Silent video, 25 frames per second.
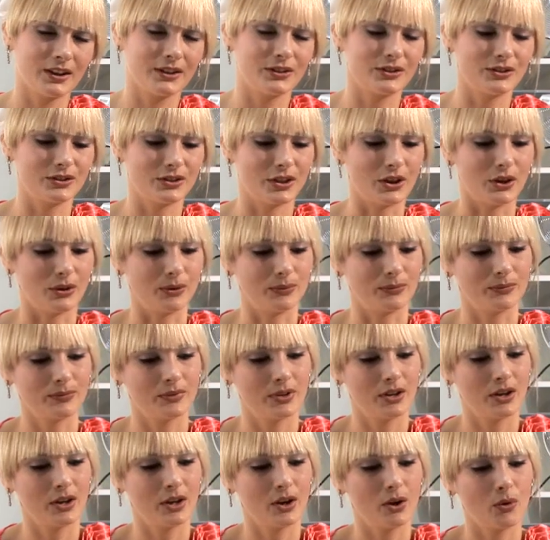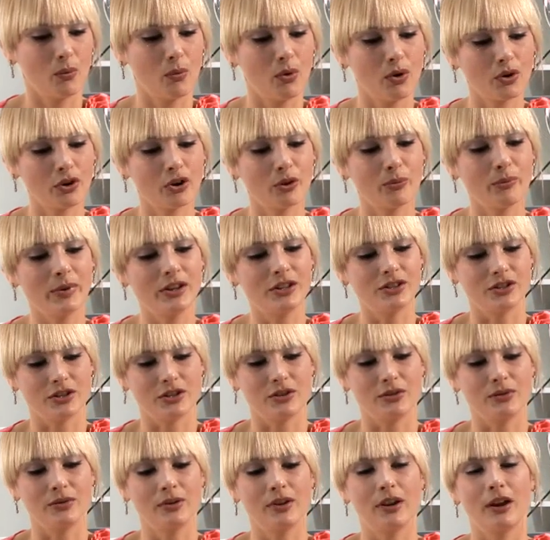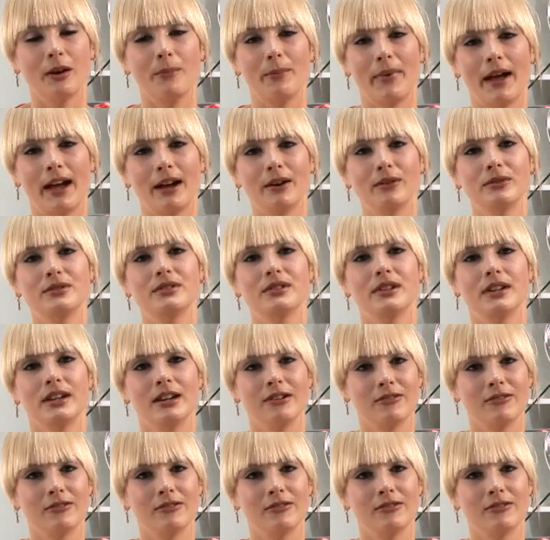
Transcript: So, what can we do about